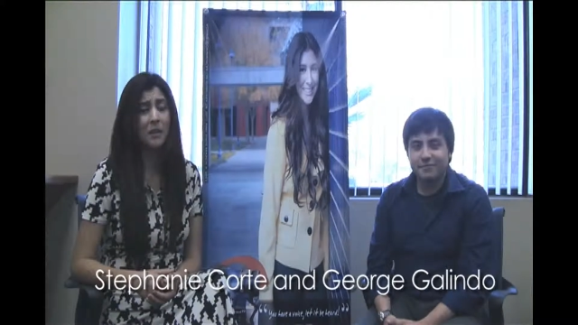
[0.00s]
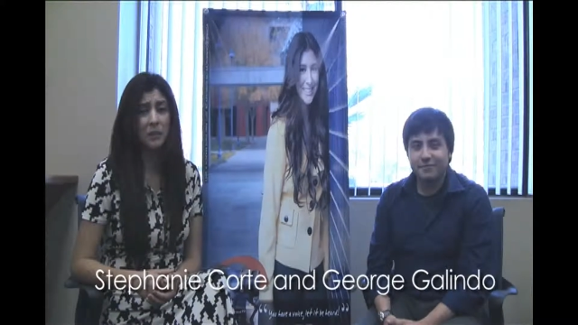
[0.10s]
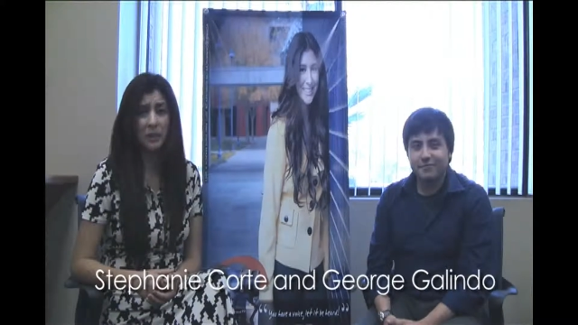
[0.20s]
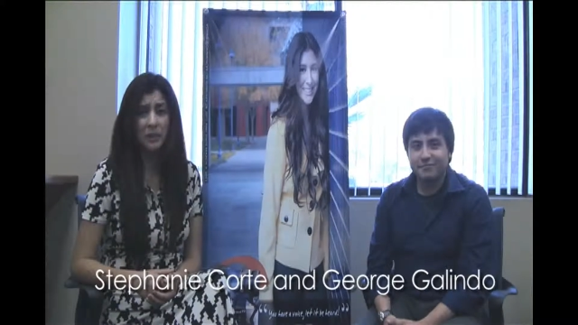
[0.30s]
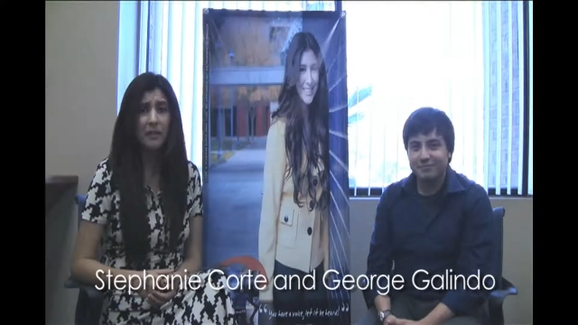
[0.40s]

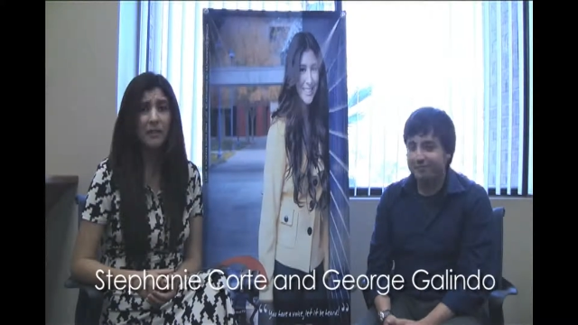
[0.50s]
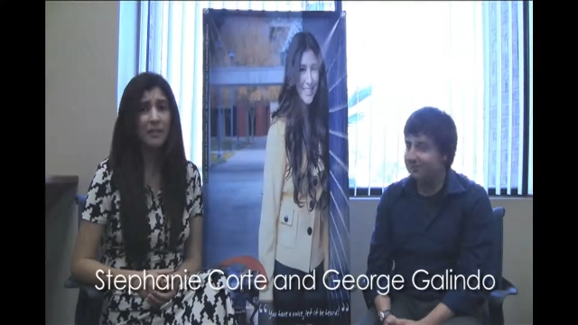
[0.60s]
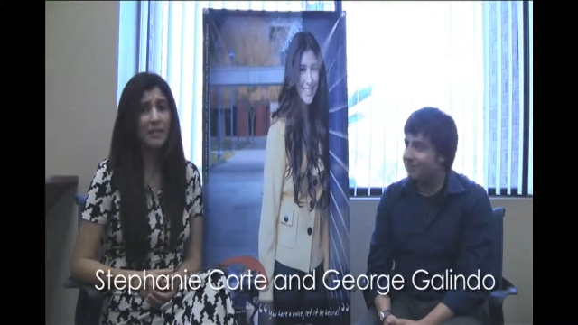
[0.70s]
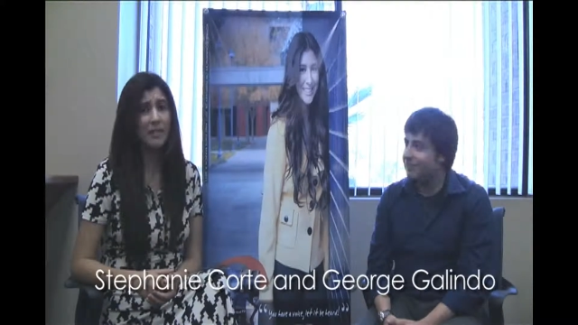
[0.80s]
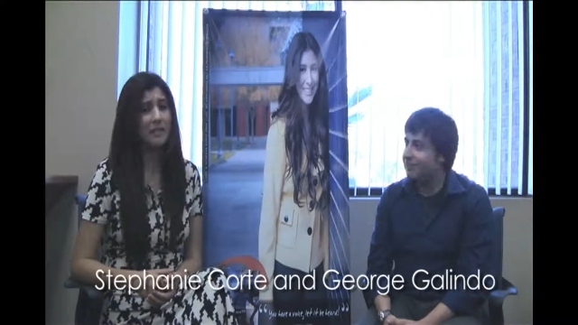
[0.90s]
Speaker 1: really
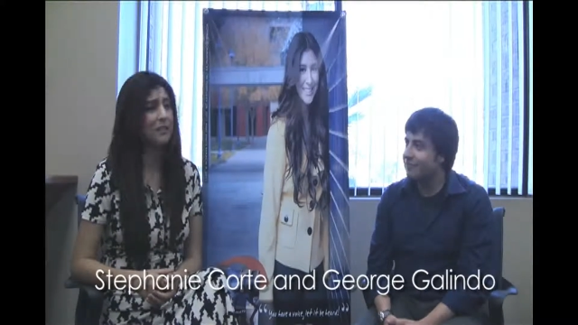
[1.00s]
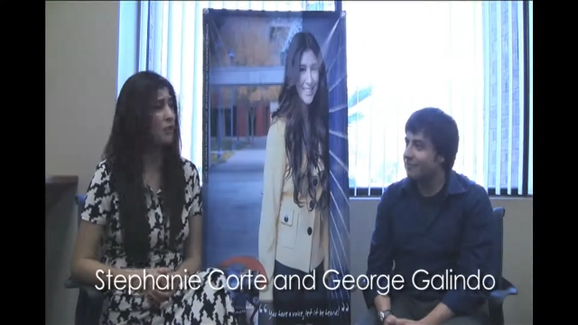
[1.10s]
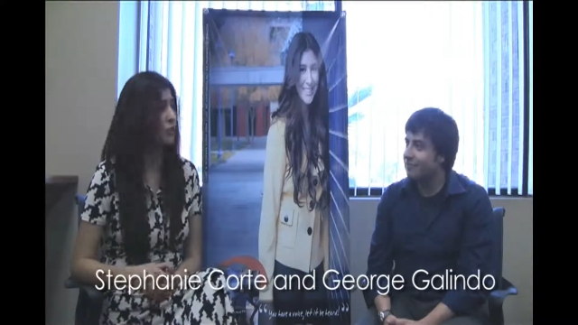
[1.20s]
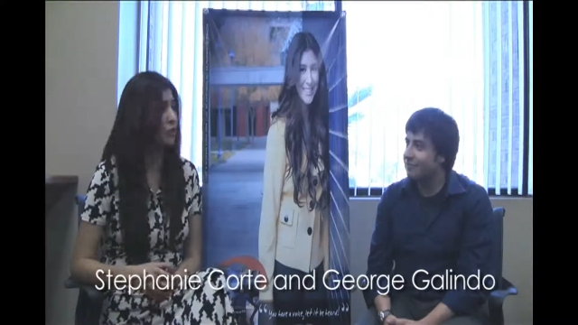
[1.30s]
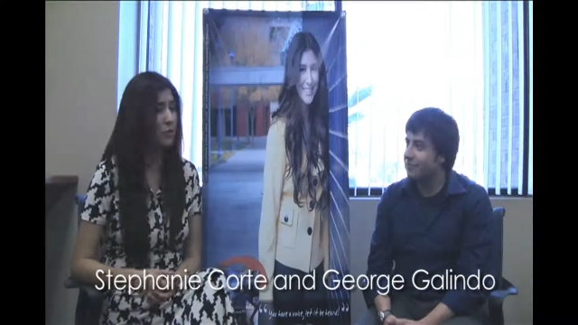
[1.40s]
affect
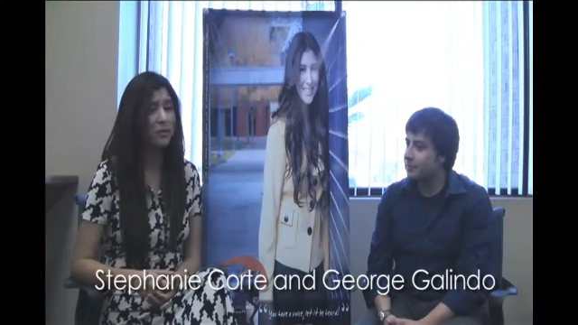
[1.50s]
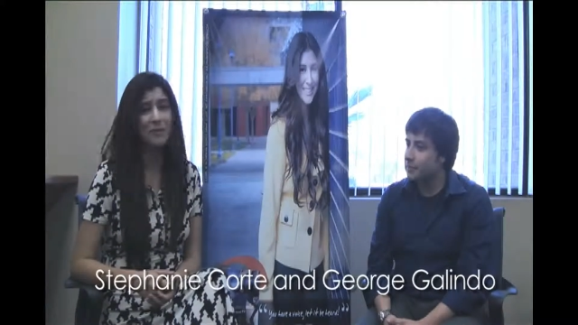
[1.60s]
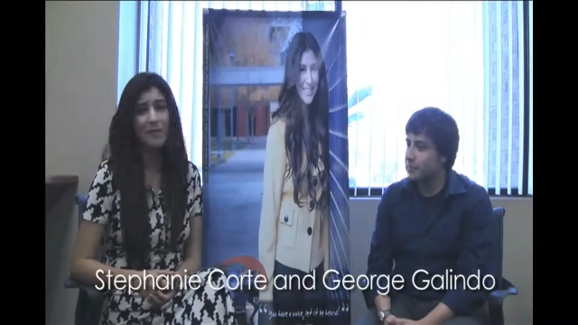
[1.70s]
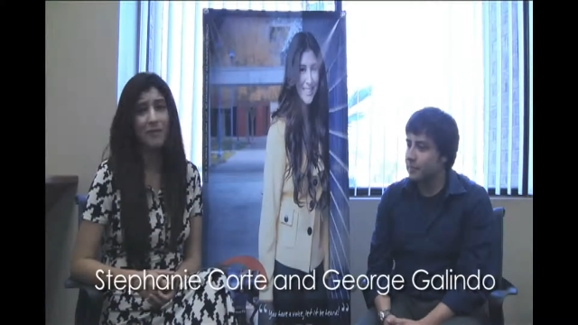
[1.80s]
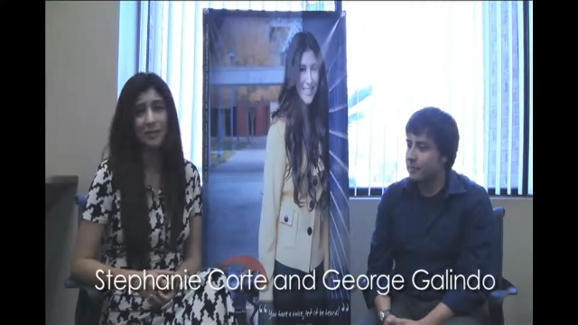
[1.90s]
the
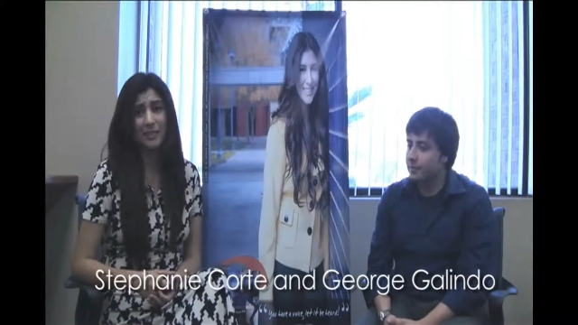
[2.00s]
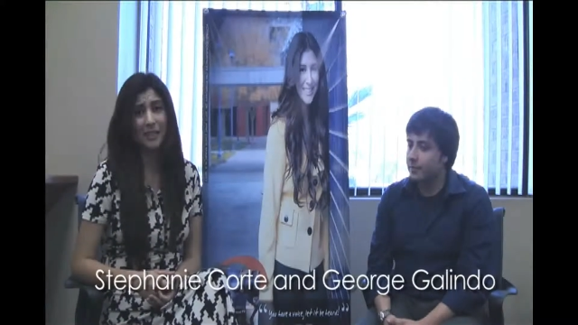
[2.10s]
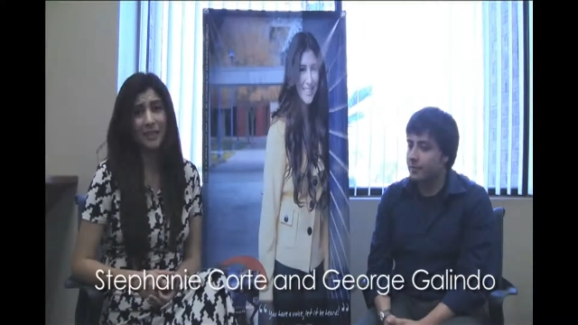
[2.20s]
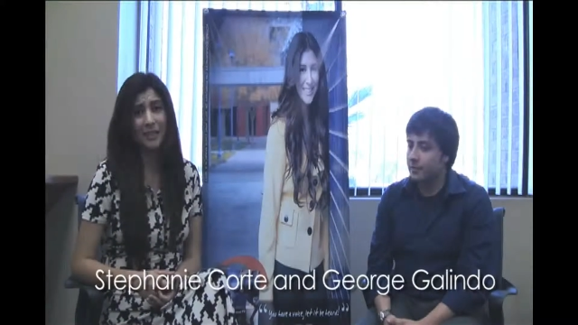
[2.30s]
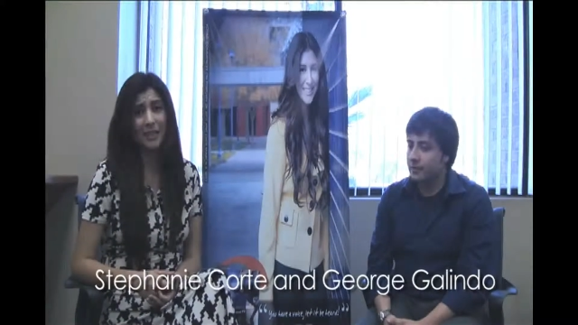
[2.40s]
students'
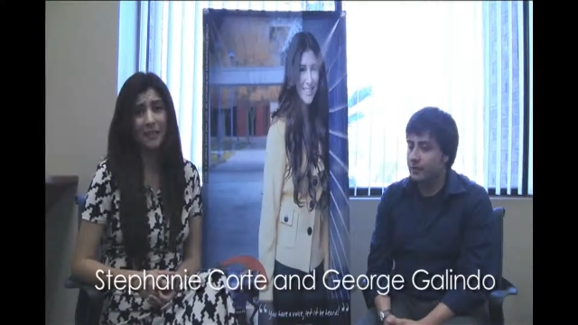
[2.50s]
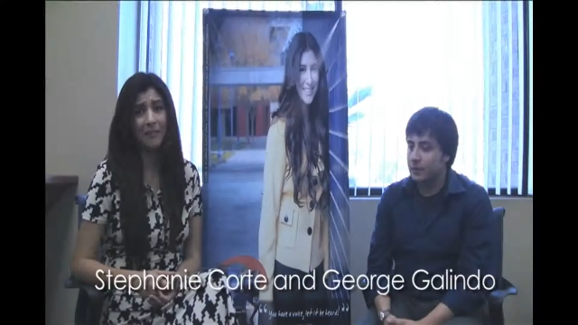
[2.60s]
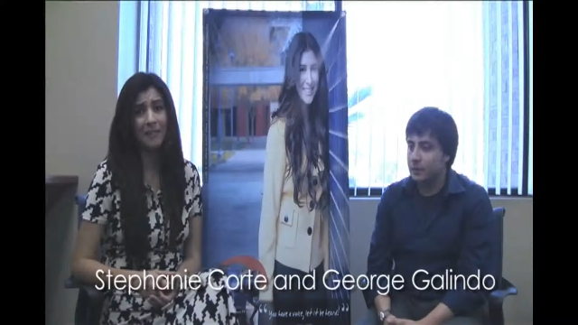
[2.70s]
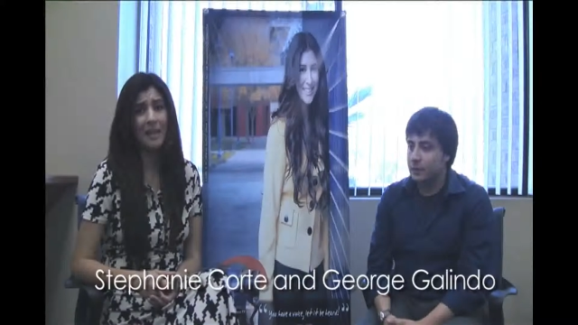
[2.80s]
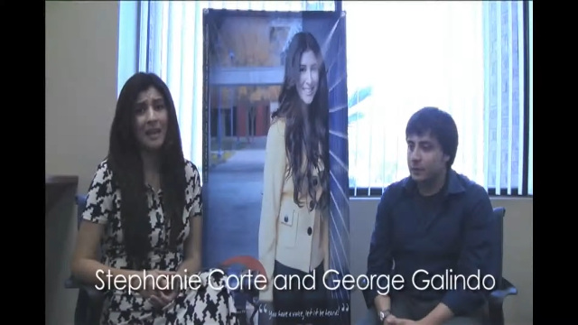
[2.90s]
everyday lives